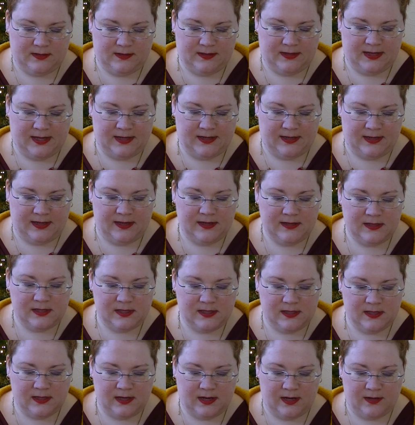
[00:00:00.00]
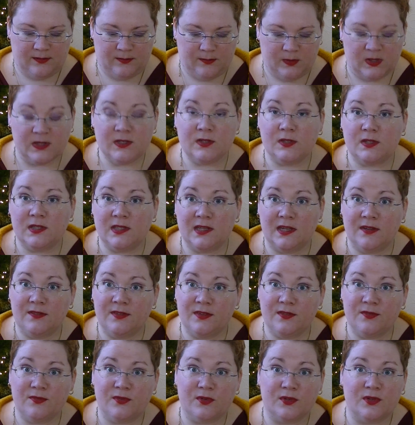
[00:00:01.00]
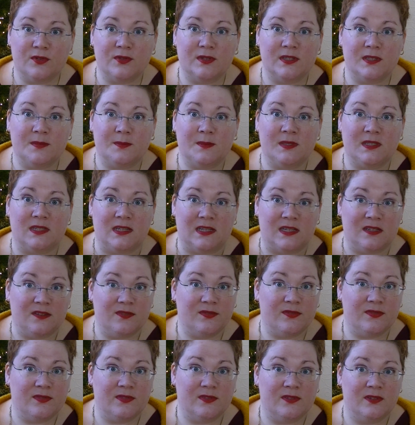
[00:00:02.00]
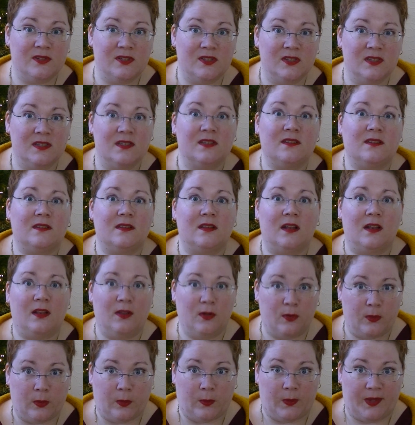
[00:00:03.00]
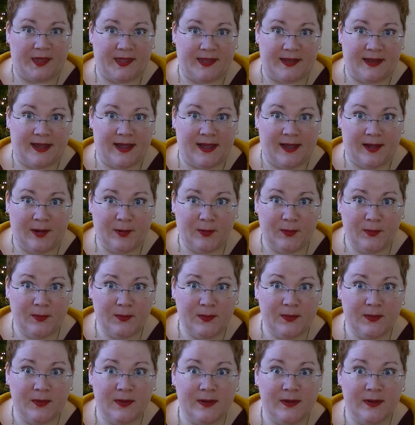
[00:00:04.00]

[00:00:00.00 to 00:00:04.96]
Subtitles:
getting it and want to save it for Christmas Eve, look away now.